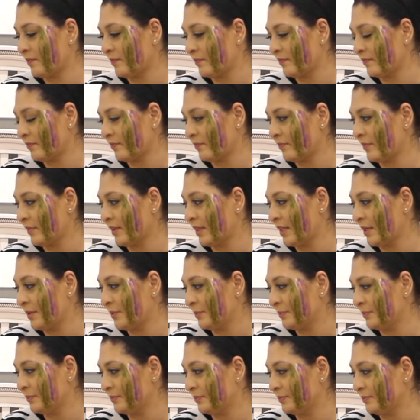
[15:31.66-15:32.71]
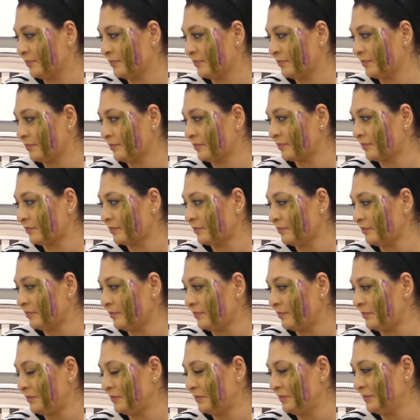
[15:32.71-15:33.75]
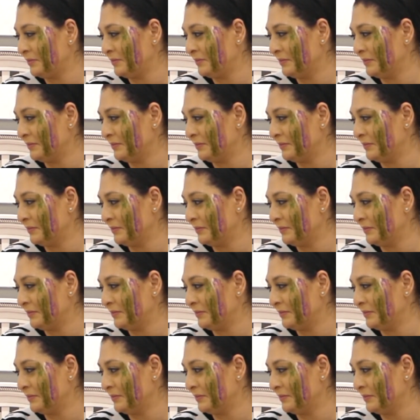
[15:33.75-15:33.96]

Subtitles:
(not speaking)